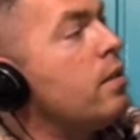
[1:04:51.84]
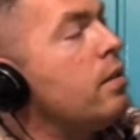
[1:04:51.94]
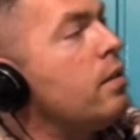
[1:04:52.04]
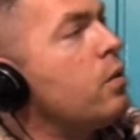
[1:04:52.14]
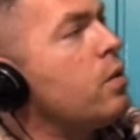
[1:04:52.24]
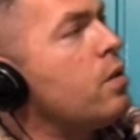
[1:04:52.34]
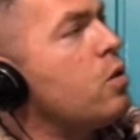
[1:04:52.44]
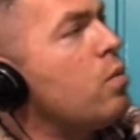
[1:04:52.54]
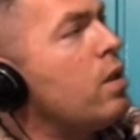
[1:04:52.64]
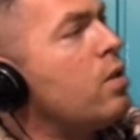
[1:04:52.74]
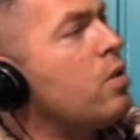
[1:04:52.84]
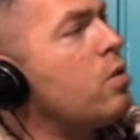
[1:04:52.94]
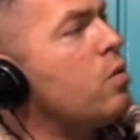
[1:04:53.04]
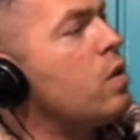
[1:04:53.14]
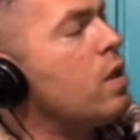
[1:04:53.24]
those are the two main
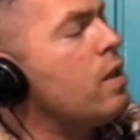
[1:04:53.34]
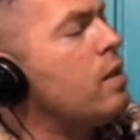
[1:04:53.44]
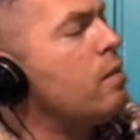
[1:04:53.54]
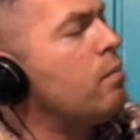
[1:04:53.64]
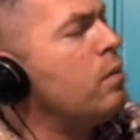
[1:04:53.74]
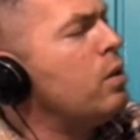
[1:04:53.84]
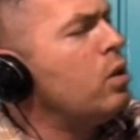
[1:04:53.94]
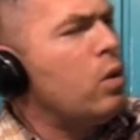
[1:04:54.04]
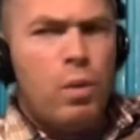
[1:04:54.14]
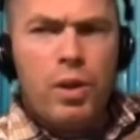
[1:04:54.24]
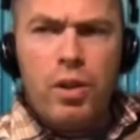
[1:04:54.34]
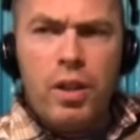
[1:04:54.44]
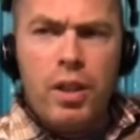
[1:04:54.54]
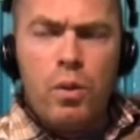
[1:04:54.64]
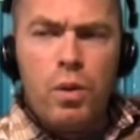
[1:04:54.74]
issues. When you're
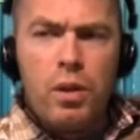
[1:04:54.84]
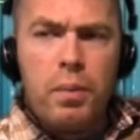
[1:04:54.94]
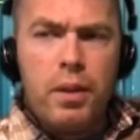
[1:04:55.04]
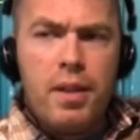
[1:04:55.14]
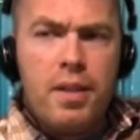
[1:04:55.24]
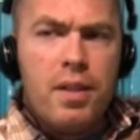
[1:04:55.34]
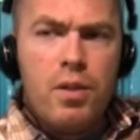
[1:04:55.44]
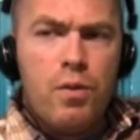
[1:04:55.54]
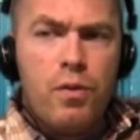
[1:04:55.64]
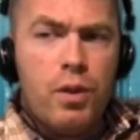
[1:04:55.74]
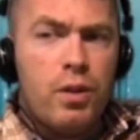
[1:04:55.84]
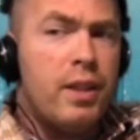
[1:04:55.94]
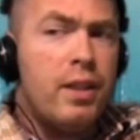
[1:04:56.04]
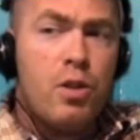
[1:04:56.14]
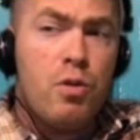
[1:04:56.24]
in a workplace and you feel
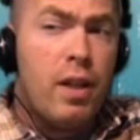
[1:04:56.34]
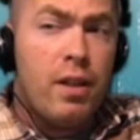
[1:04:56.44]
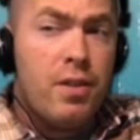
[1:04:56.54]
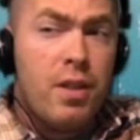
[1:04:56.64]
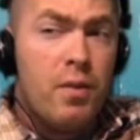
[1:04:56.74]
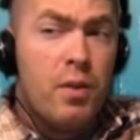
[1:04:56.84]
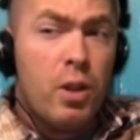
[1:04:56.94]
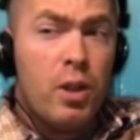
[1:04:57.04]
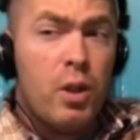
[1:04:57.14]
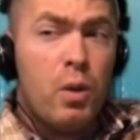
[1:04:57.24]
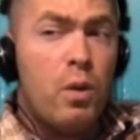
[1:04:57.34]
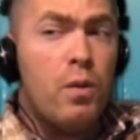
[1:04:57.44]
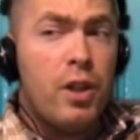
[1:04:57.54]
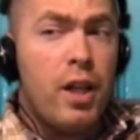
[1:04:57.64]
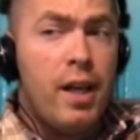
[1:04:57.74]
like the trial's never going to go
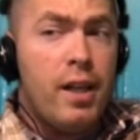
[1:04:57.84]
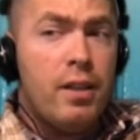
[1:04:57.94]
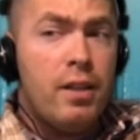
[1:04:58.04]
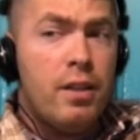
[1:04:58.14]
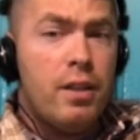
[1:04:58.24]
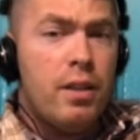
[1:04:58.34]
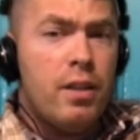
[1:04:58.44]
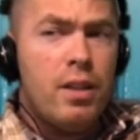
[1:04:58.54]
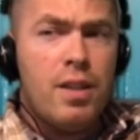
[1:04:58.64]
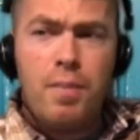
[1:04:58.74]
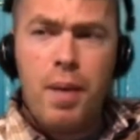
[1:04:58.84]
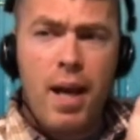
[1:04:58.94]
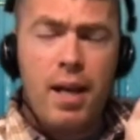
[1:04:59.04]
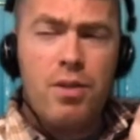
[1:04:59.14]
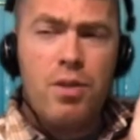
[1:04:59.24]
over an end, these
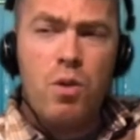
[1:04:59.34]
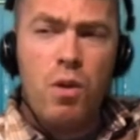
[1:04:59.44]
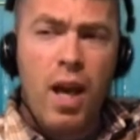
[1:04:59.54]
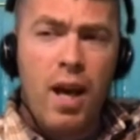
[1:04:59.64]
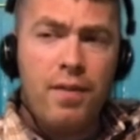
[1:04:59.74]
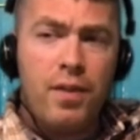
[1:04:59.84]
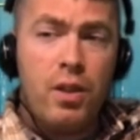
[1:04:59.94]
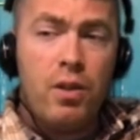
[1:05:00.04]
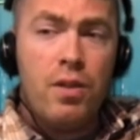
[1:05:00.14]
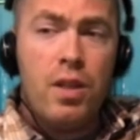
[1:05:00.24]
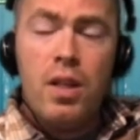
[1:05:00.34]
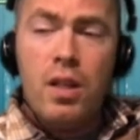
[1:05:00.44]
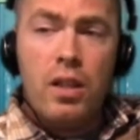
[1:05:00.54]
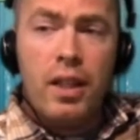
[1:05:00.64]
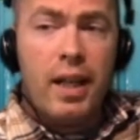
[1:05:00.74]
past 2.5 years,
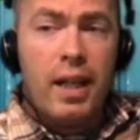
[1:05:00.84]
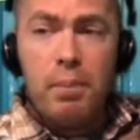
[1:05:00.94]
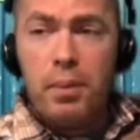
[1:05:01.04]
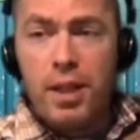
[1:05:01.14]
like I got blessed